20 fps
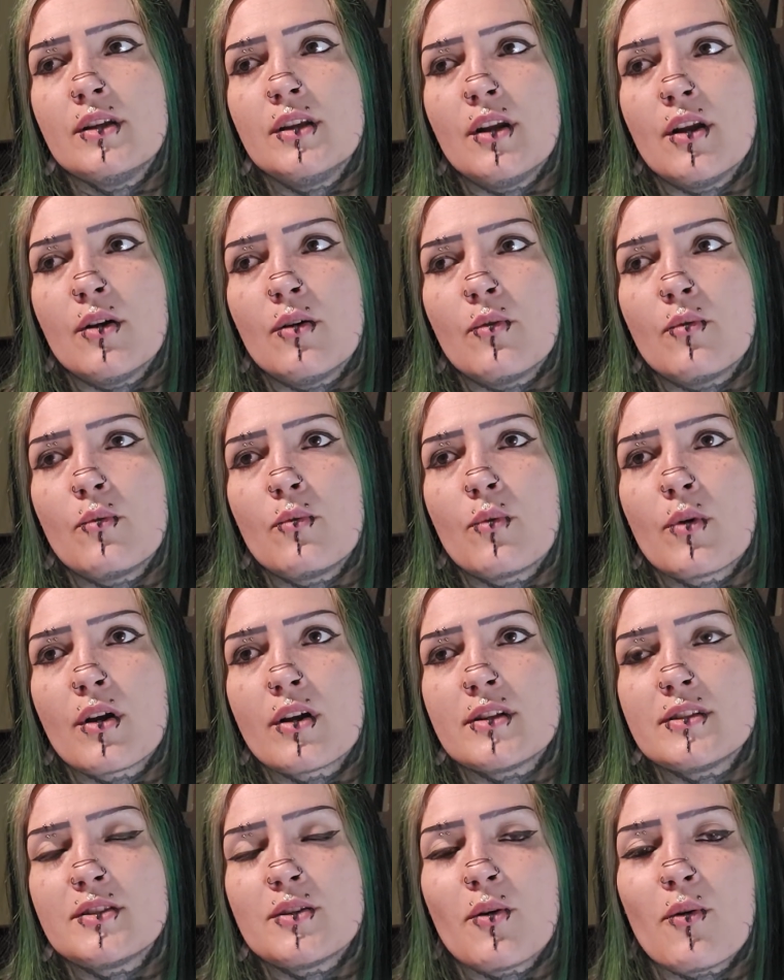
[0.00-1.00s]
you know,
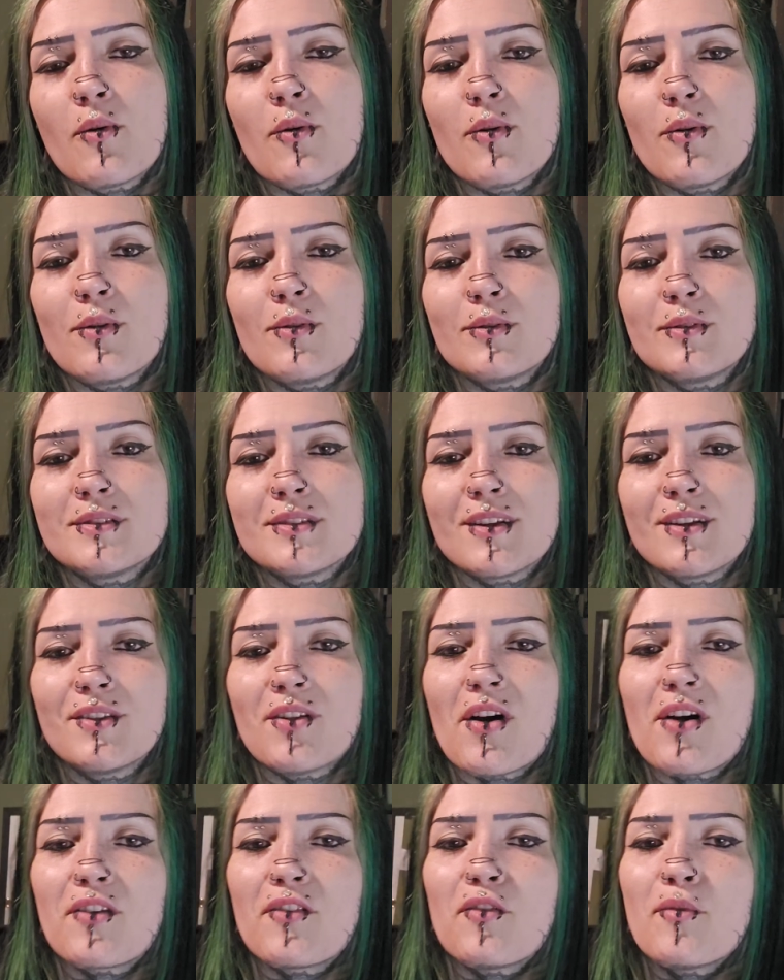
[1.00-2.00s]
words hold a
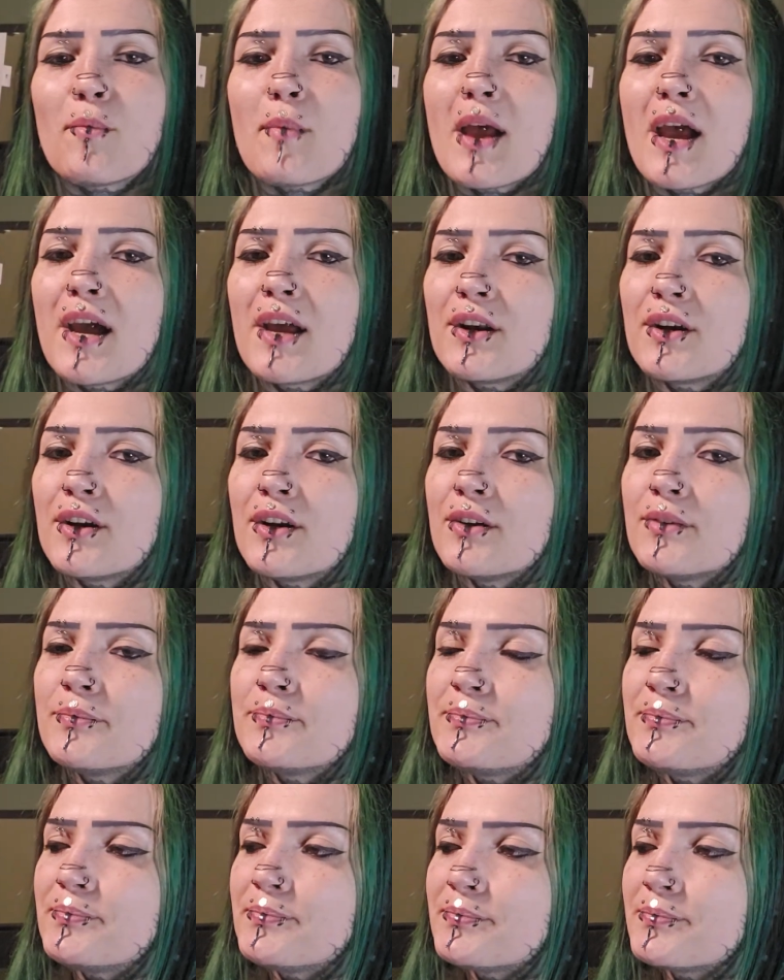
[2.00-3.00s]
lot of matter.
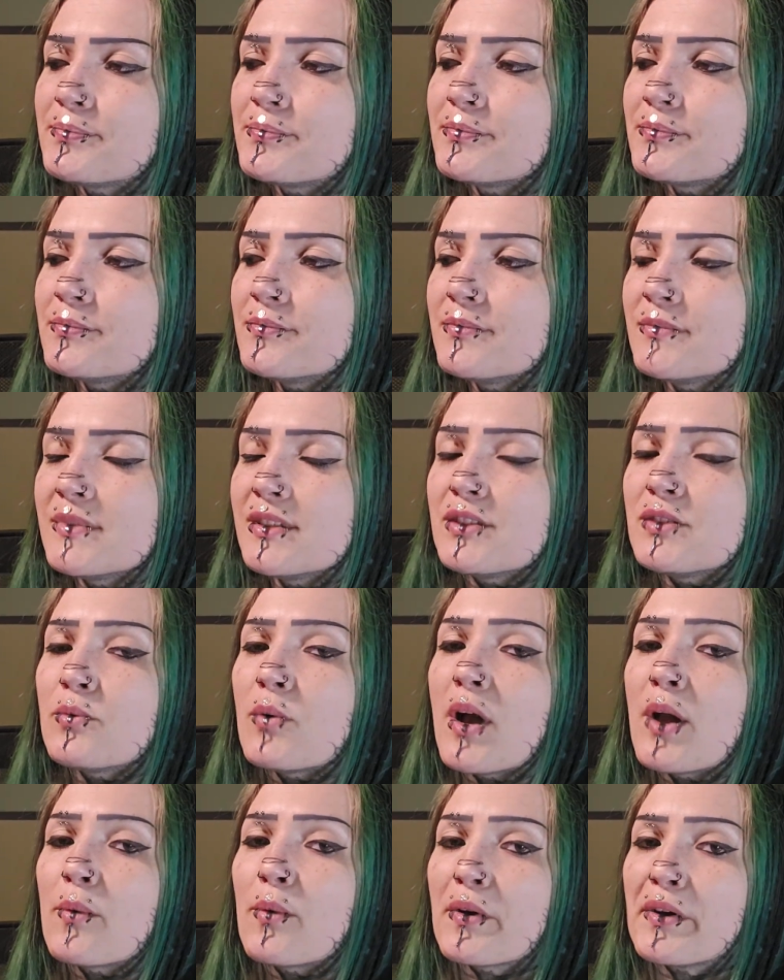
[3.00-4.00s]
That's
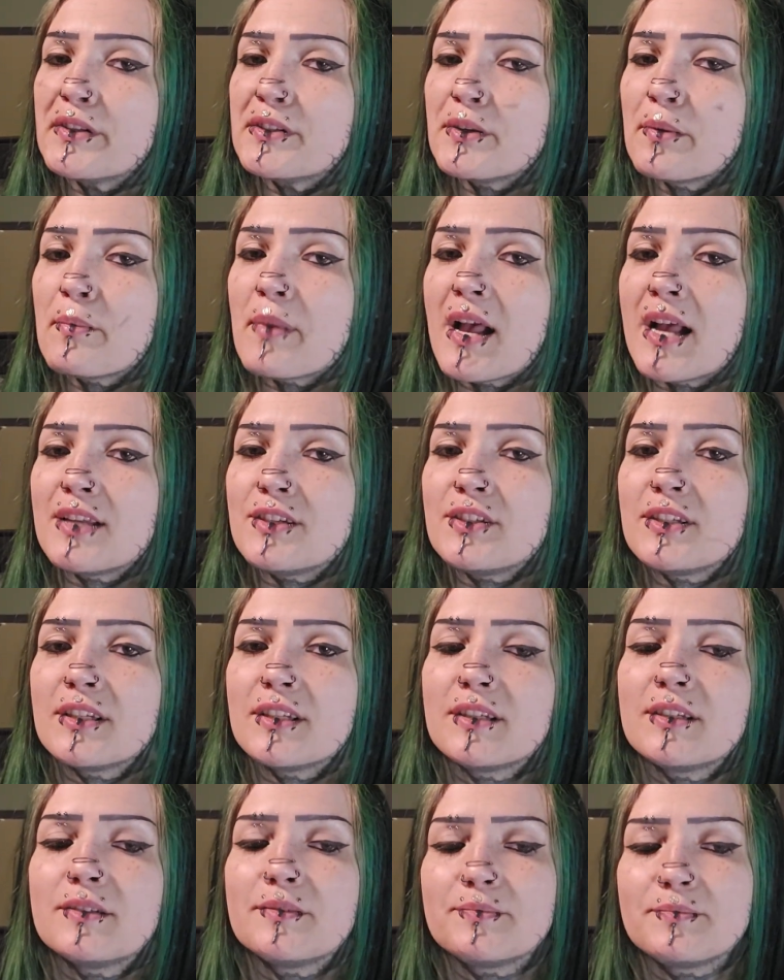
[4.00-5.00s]
why words are
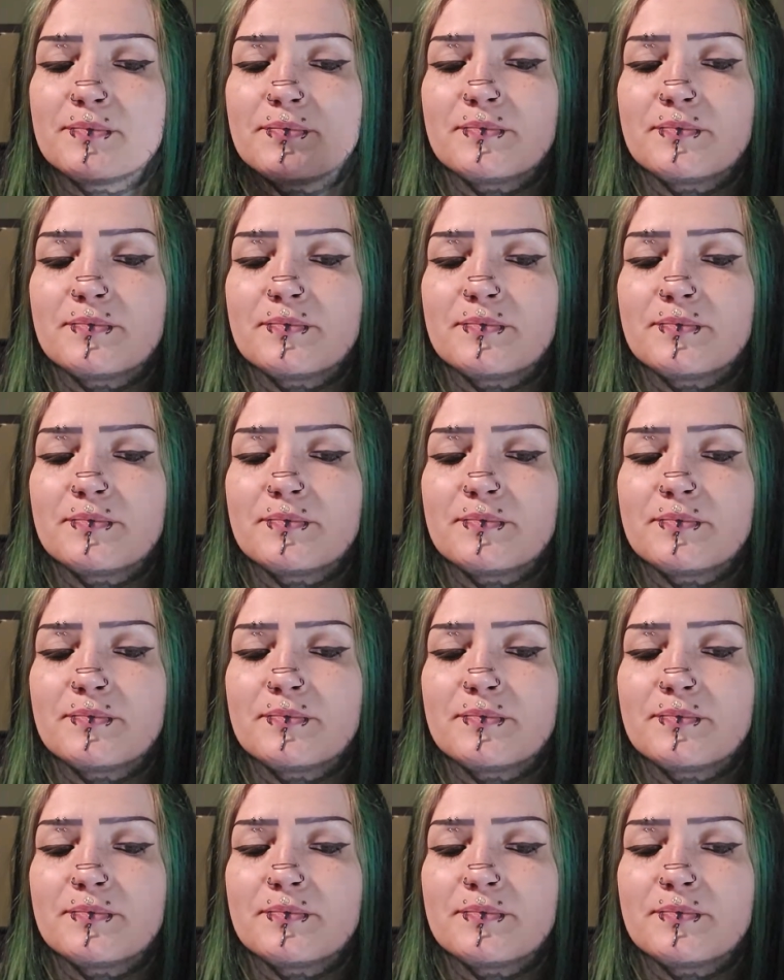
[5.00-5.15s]
magic.